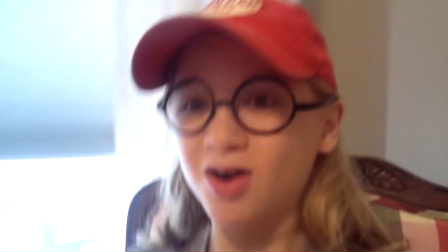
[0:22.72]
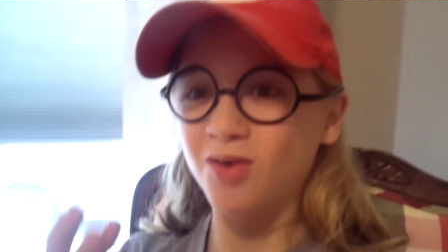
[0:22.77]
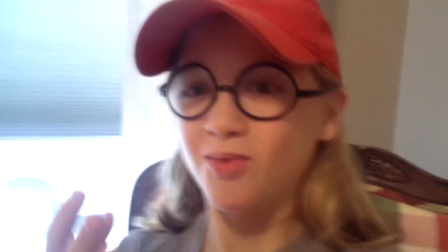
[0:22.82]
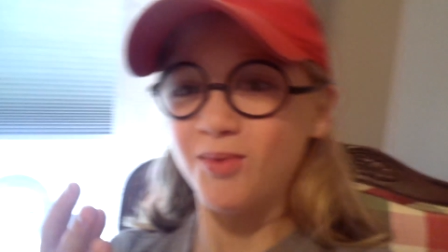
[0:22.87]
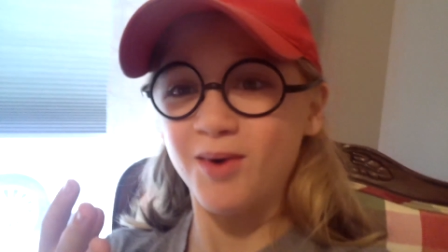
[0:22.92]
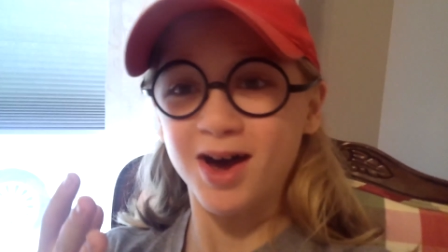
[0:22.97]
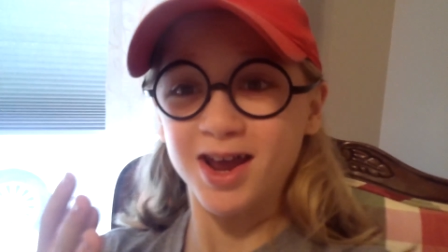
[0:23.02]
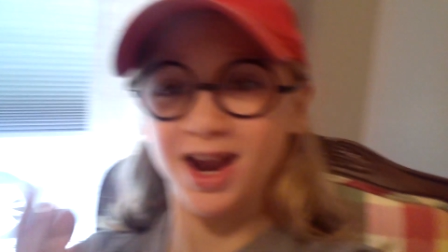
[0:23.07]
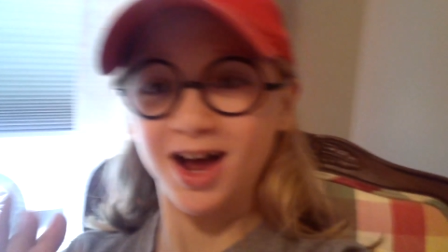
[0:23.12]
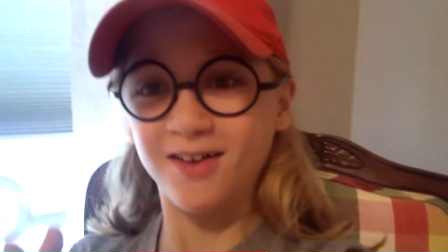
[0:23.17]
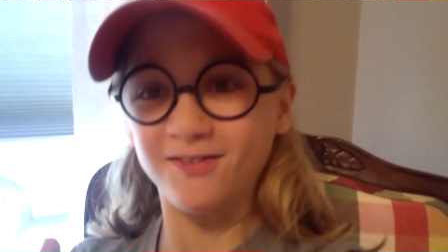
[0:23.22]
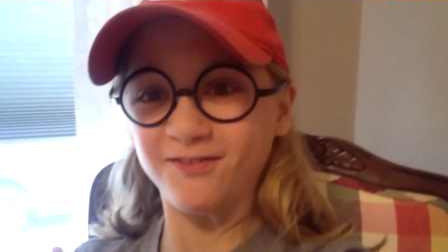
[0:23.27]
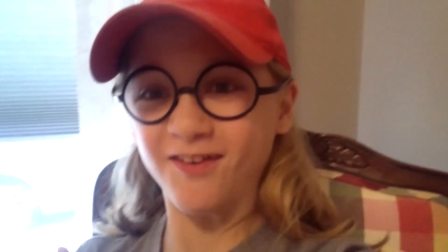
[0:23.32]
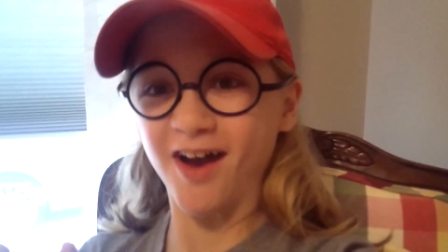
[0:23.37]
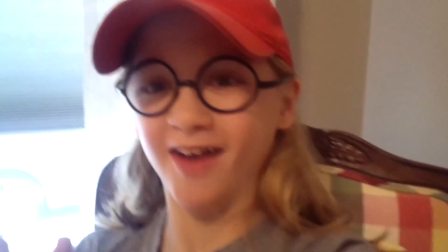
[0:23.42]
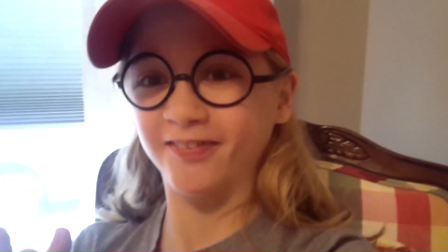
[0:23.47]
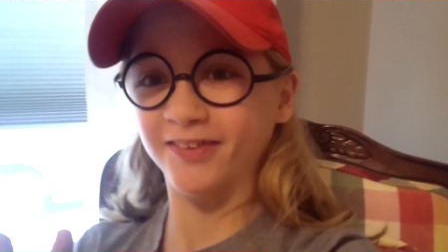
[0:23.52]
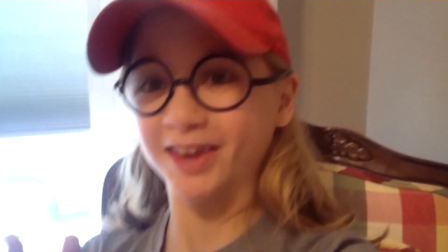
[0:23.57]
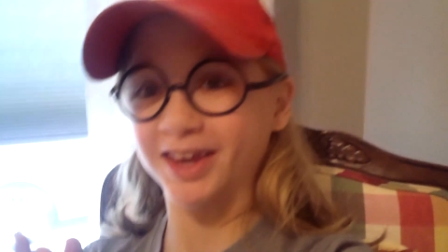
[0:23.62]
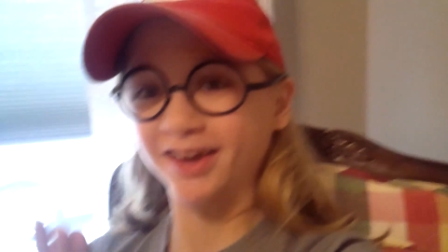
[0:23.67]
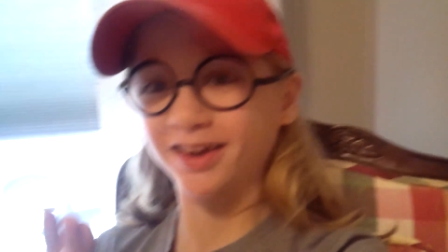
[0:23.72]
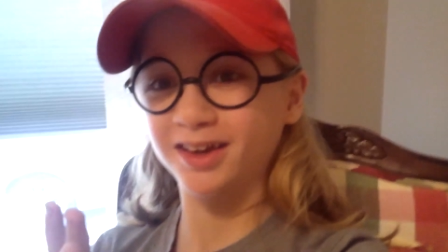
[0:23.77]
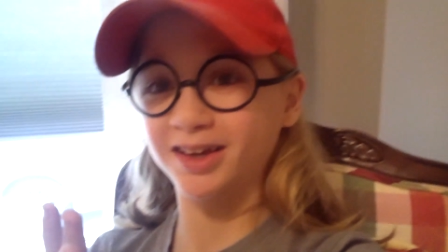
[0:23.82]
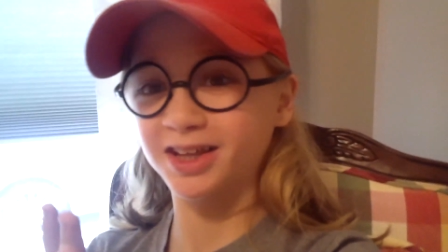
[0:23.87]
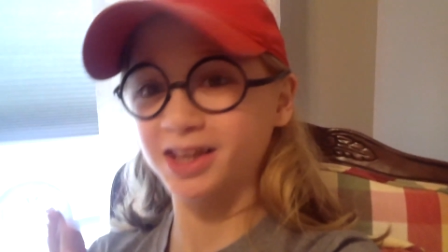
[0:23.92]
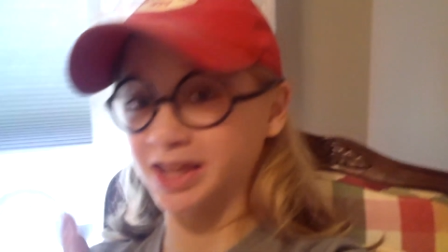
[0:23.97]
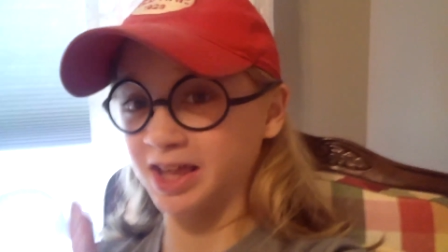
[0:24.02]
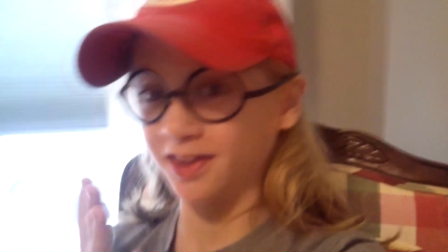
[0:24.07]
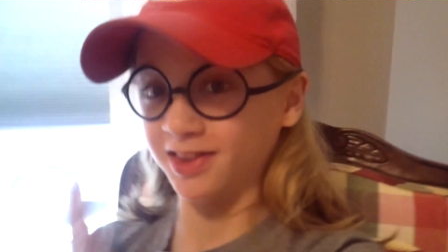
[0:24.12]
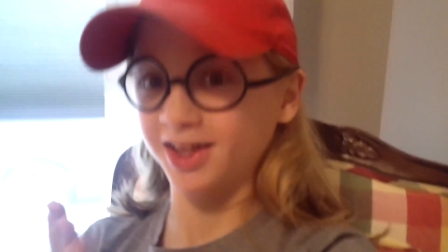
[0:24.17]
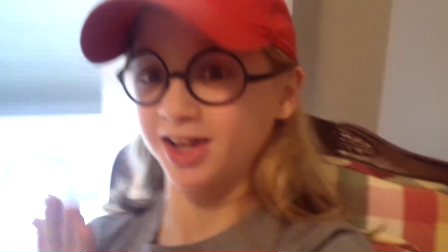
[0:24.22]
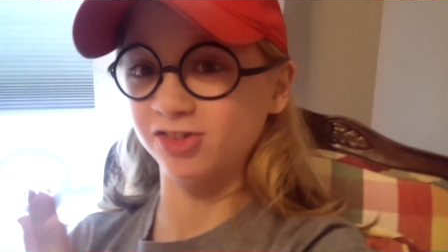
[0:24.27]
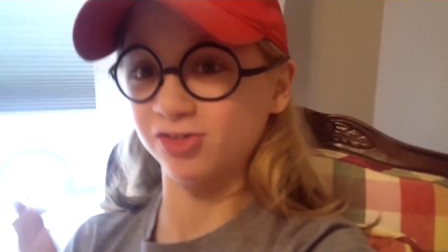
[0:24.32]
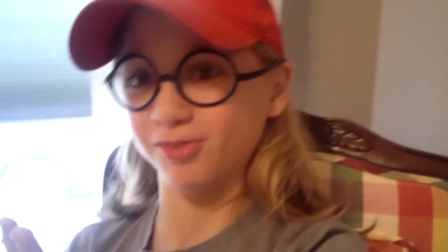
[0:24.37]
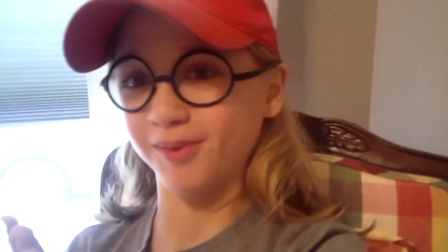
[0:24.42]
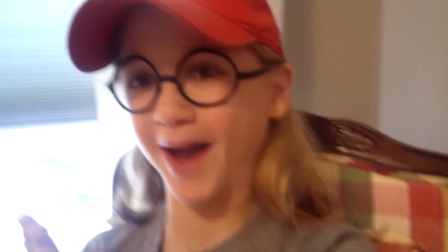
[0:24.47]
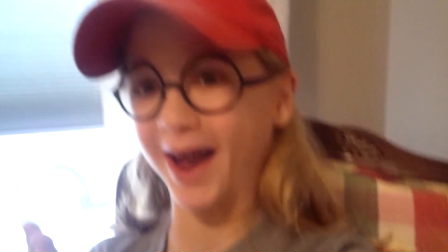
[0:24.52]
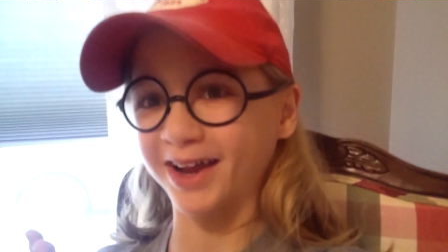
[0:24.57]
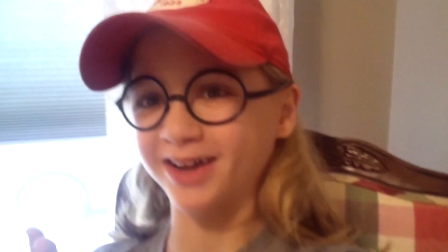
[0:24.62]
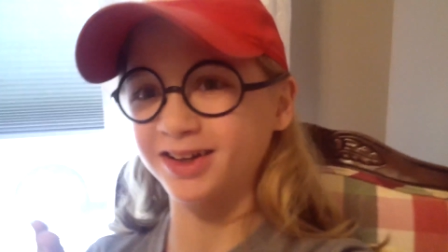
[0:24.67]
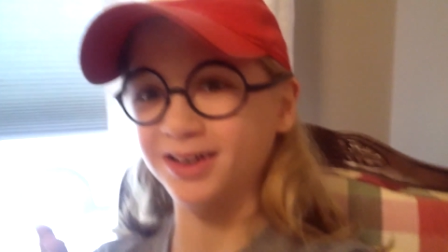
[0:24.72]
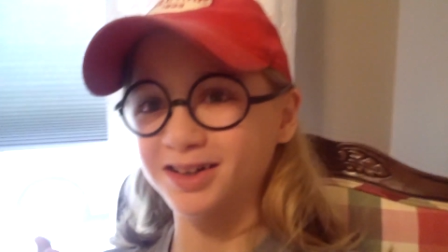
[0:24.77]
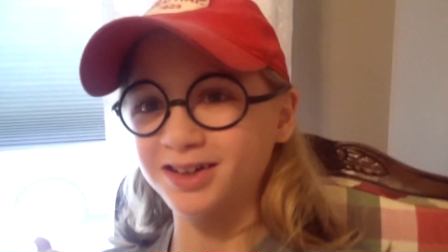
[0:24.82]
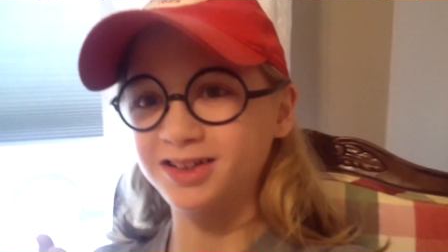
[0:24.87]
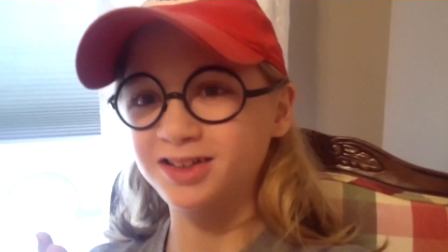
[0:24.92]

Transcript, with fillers: why not finally get the intro back?